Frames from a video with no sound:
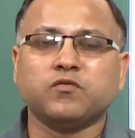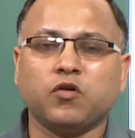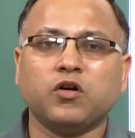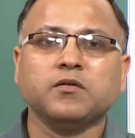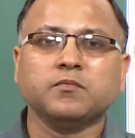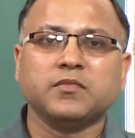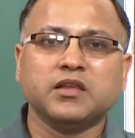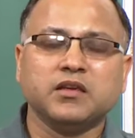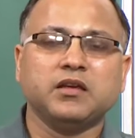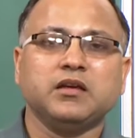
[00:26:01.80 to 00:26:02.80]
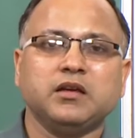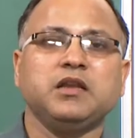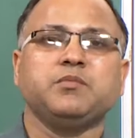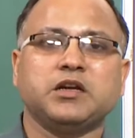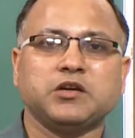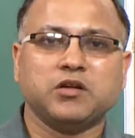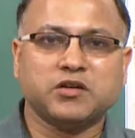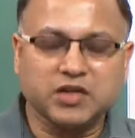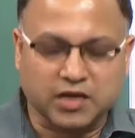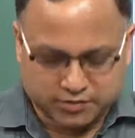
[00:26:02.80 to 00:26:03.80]
for any particular
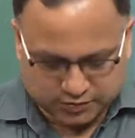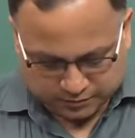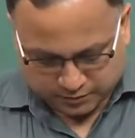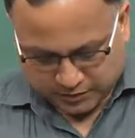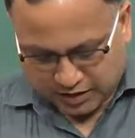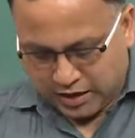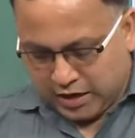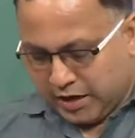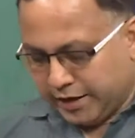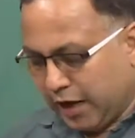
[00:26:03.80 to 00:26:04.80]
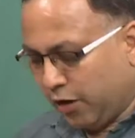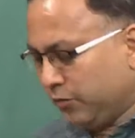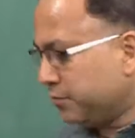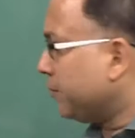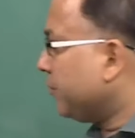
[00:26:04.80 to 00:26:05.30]
truss. Now,